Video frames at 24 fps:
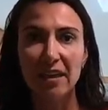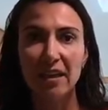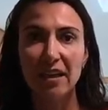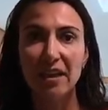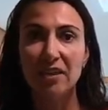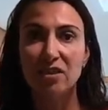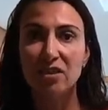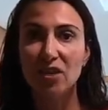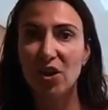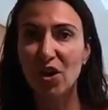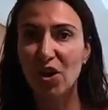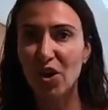
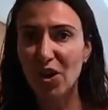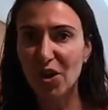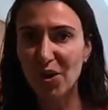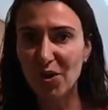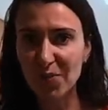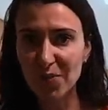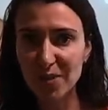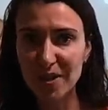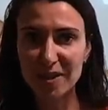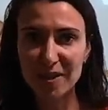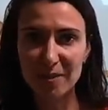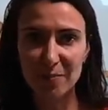it's
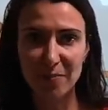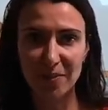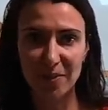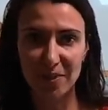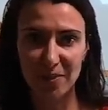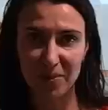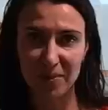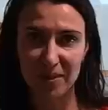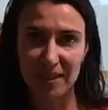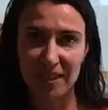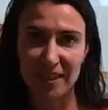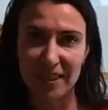always
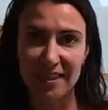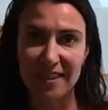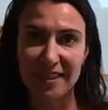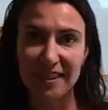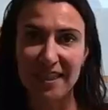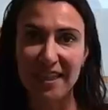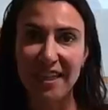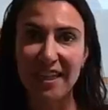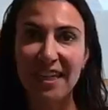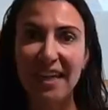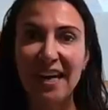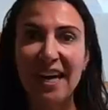below
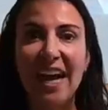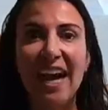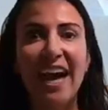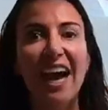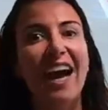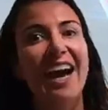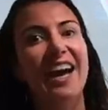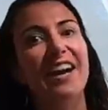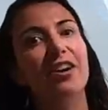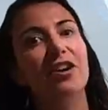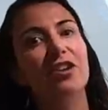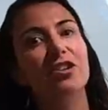60
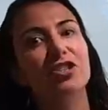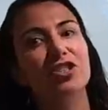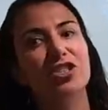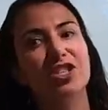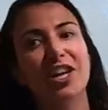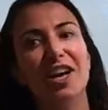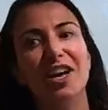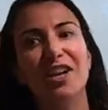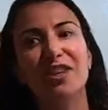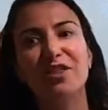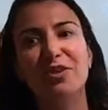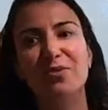and I'll
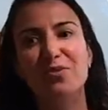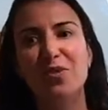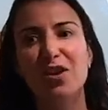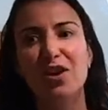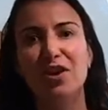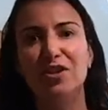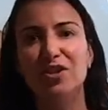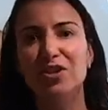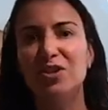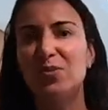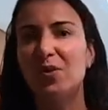check the walls.